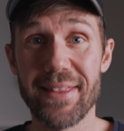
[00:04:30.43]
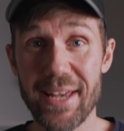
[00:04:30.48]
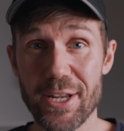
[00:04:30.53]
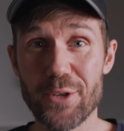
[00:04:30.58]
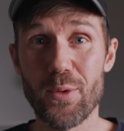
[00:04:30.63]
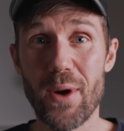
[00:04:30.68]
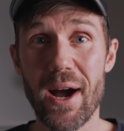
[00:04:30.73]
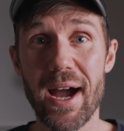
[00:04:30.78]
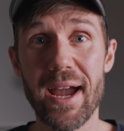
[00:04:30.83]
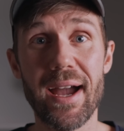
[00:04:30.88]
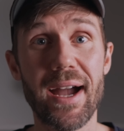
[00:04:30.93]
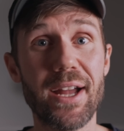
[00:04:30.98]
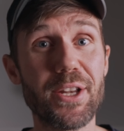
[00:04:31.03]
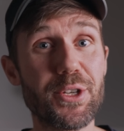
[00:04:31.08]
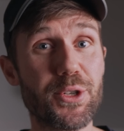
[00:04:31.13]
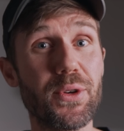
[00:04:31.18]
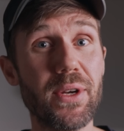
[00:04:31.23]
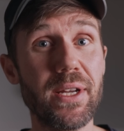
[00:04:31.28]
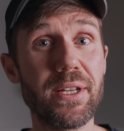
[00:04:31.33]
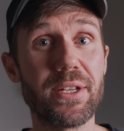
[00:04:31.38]
That's why I
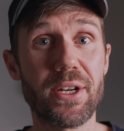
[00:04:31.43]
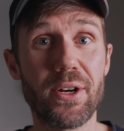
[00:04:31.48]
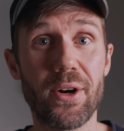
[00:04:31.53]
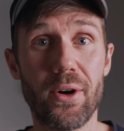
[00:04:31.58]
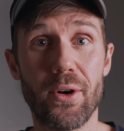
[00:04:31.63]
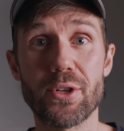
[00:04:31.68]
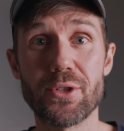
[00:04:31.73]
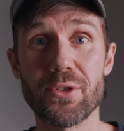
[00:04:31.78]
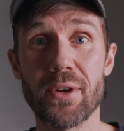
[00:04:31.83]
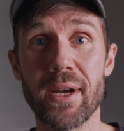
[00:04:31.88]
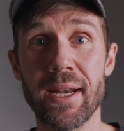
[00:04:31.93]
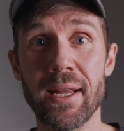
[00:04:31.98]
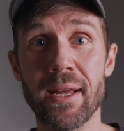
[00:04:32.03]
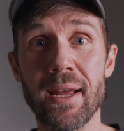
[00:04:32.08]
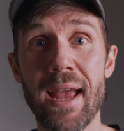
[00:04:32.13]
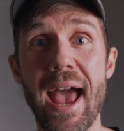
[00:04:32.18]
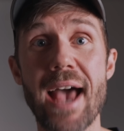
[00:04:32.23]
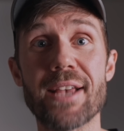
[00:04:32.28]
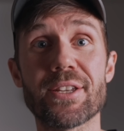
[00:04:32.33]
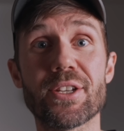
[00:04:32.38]
treat core
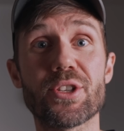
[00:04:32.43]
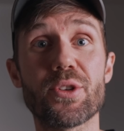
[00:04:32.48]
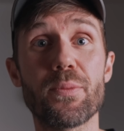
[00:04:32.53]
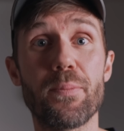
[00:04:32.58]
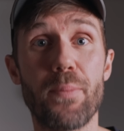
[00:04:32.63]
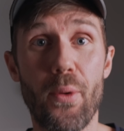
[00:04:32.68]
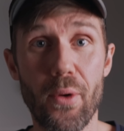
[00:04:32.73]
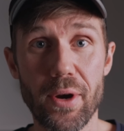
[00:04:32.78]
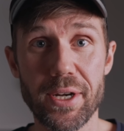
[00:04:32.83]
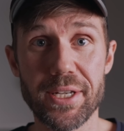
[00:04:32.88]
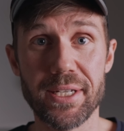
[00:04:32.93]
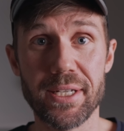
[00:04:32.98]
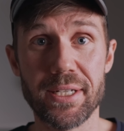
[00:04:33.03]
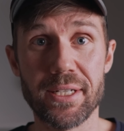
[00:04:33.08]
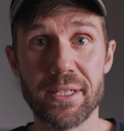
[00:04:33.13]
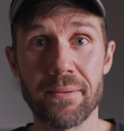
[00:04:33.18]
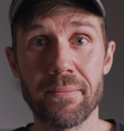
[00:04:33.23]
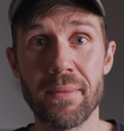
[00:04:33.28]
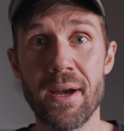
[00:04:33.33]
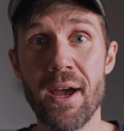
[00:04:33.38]
training as a support
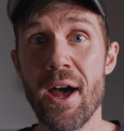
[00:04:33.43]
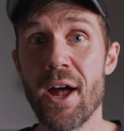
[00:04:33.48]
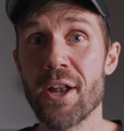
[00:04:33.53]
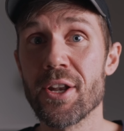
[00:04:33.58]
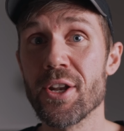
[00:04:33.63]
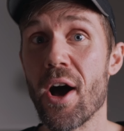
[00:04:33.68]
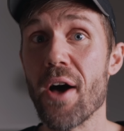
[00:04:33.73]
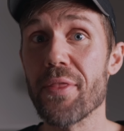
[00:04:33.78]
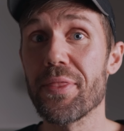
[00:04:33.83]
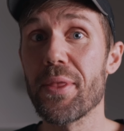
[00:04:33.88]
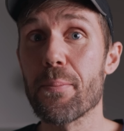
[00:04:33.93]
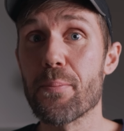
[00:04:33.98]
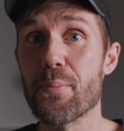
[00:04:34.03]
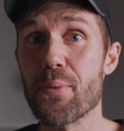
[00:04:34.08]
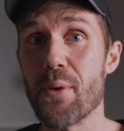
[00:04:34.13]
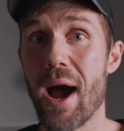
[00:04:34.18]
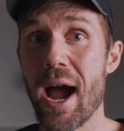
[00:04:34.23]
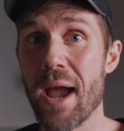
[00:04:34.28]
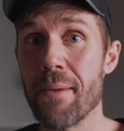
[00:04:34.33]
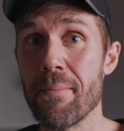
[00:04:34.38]
system, not the
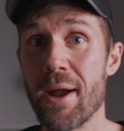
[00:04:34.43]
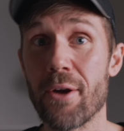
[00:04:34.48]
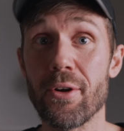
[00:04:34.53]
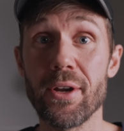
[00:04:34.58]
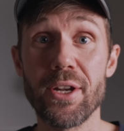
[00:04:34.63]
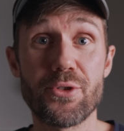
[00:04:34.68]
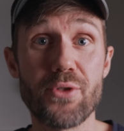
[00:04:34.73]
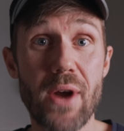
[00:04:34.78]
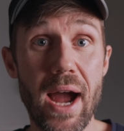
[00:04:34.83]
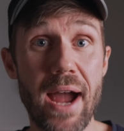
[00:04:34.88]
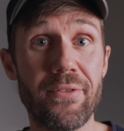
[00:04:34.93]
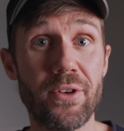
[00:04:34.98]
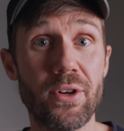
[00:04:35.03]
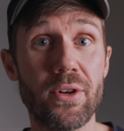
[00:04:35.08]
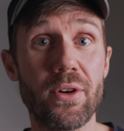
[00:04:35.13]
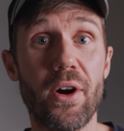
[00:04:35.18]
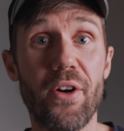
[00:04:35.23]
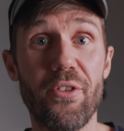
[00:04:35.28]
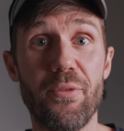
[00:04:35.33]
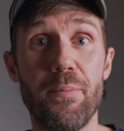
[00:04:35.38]
primary driver
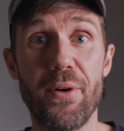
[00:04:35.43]
of